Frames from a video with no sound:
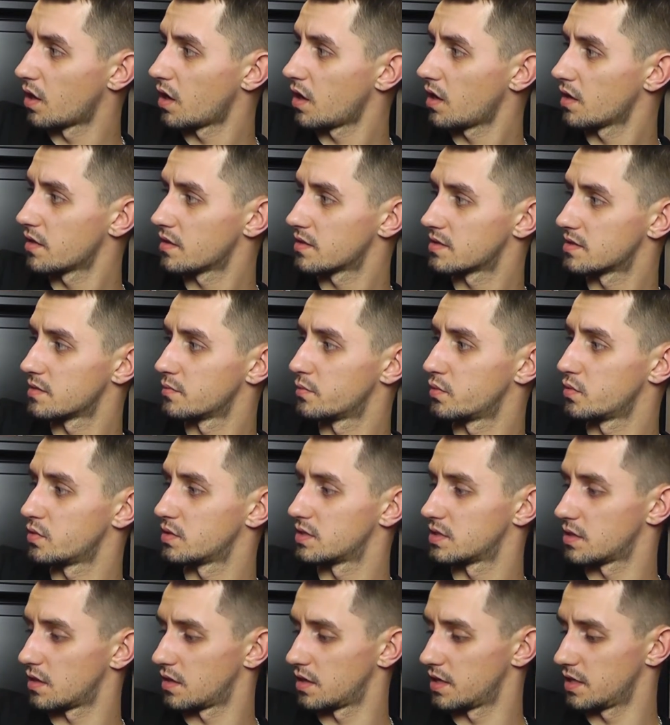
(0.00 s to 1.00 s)
I like the simple
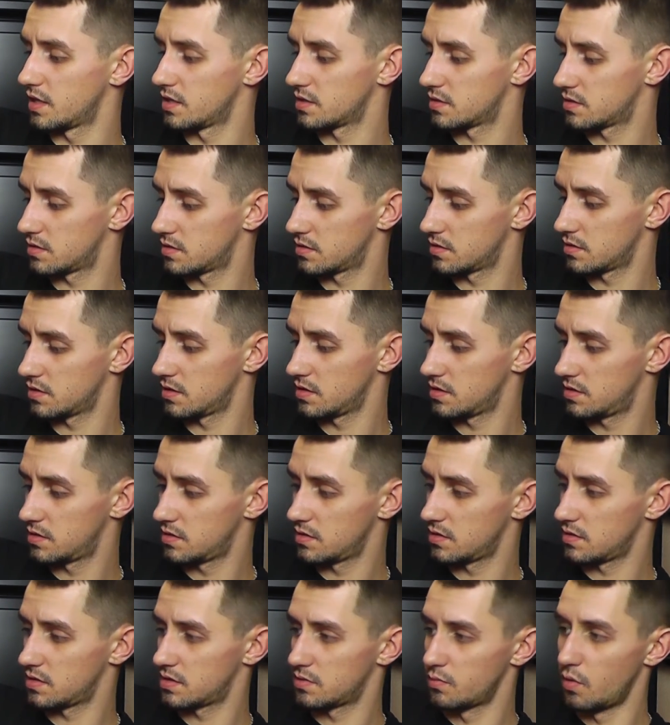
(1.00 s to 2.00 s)
design. This
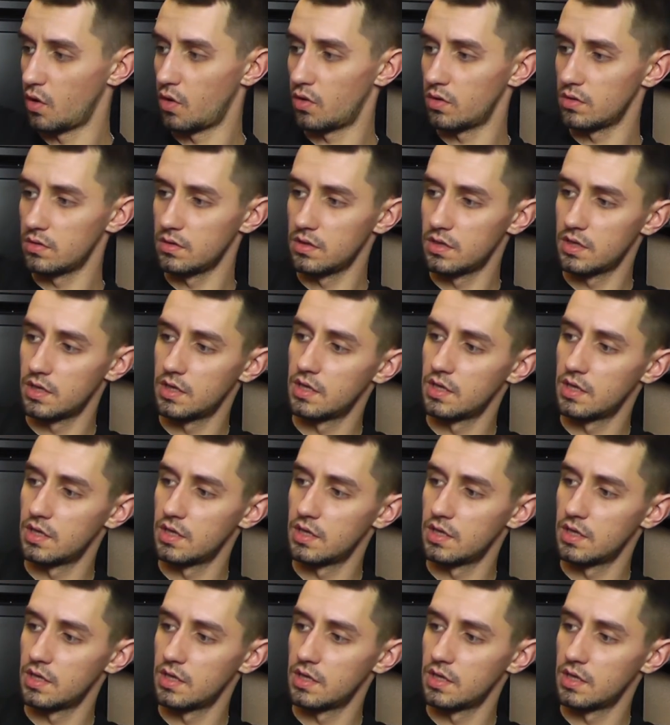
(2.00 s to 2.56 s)
is a small.